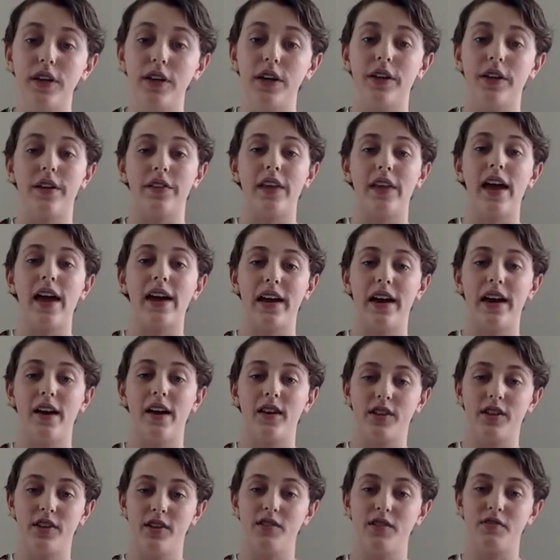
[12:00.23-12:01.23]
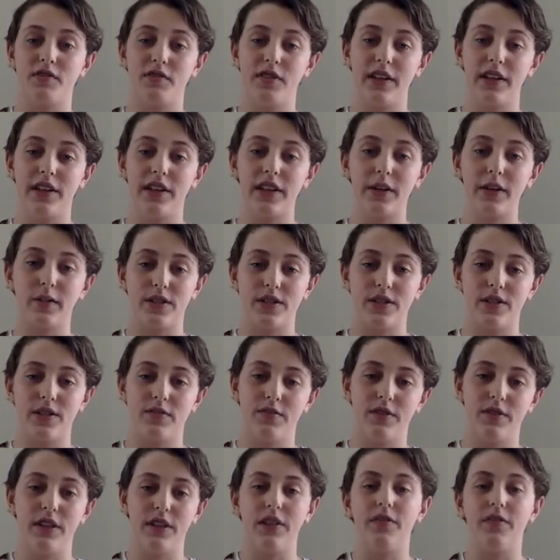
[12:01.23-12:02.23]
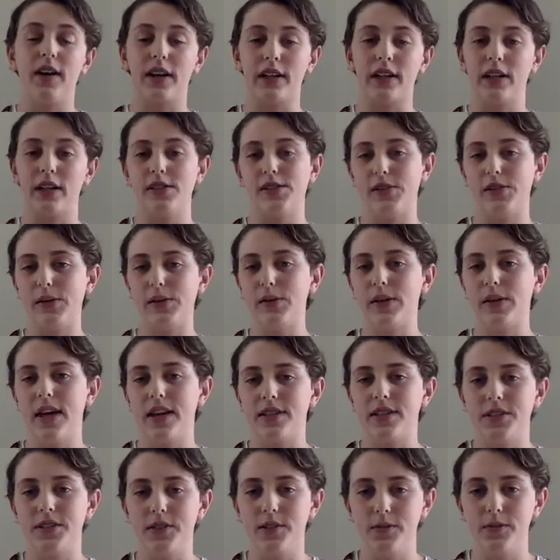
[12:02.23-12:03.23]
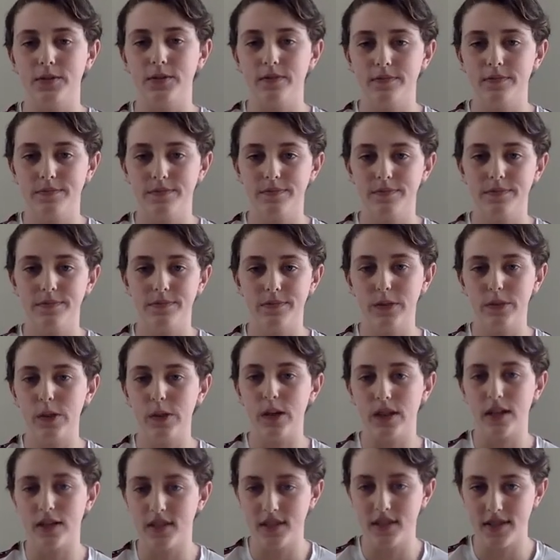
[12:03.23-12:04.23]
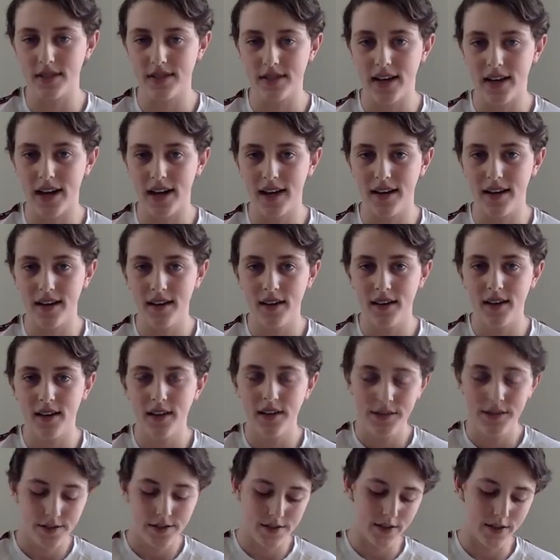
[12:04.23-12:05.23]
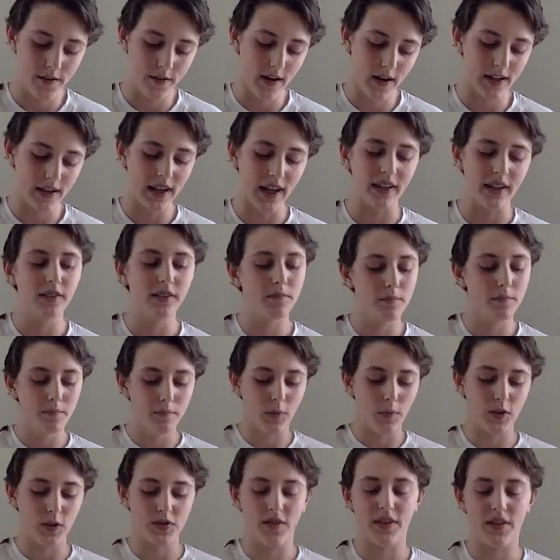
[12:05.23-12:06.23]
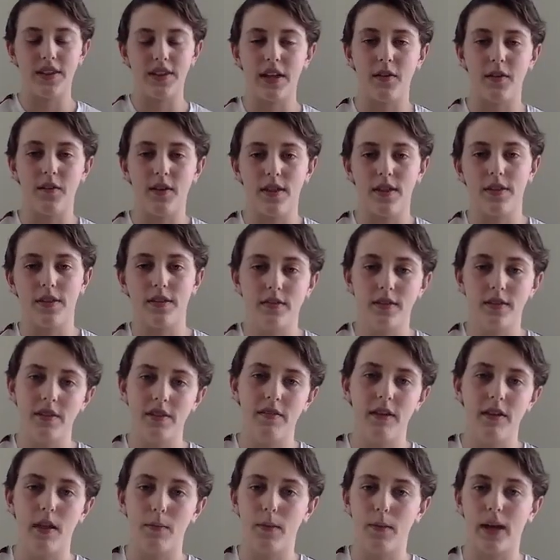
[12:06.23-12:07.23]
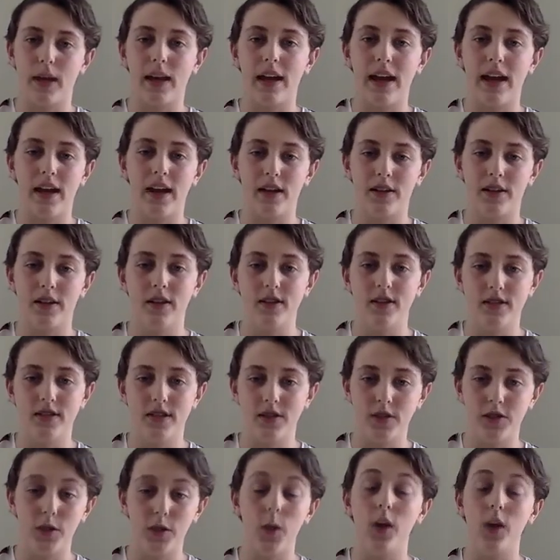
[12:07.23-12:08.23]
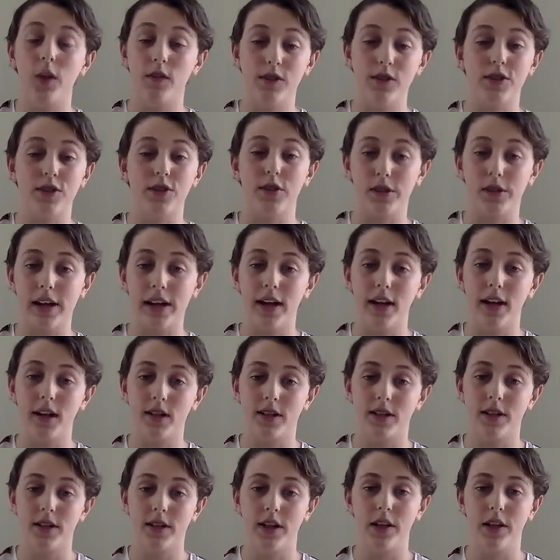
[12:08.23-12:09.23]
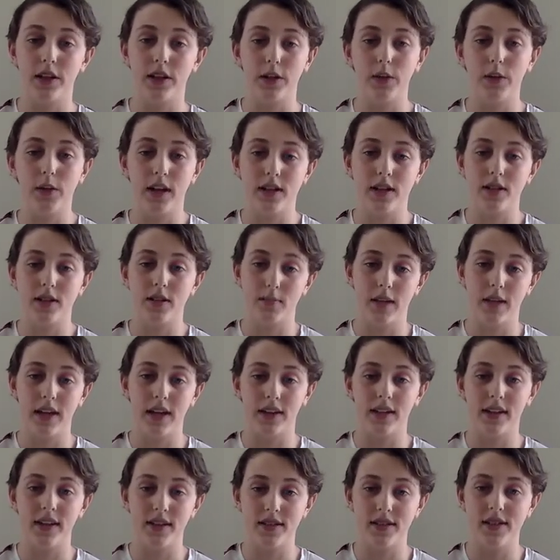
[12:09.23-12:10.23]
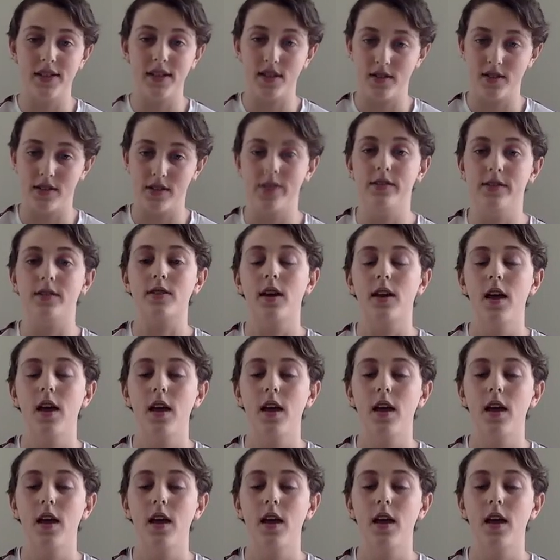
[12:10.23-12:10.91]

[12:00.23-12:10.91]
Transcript: that character is feeling, which is really fun because you get to decide. So again, the most fun thing with developing a character is it's your original character, and you get to make the decisions